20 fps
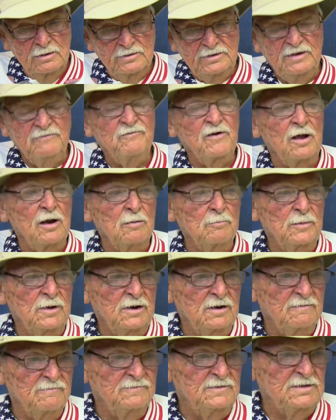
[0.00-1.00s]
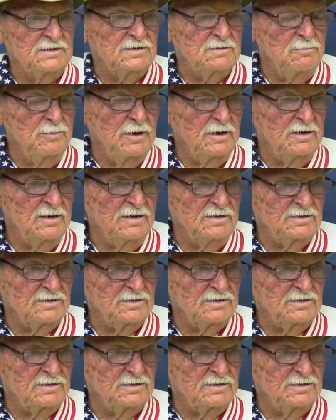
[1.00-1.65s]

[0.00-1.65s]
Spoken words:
development of disability